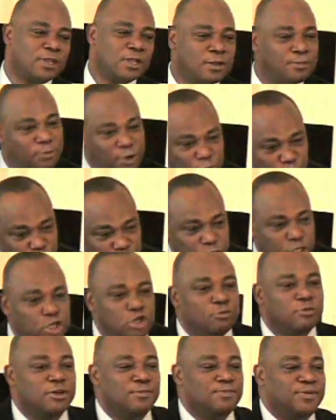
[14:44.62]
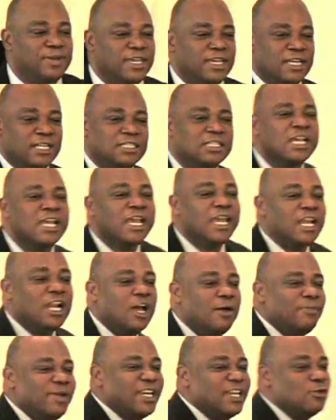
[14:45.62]
But we're human beings. And how
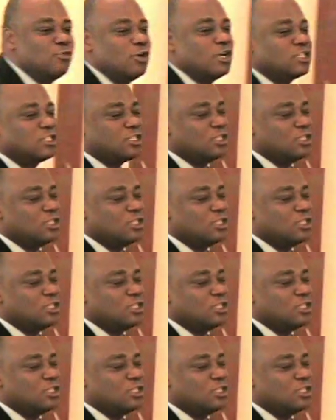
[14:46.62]
many of us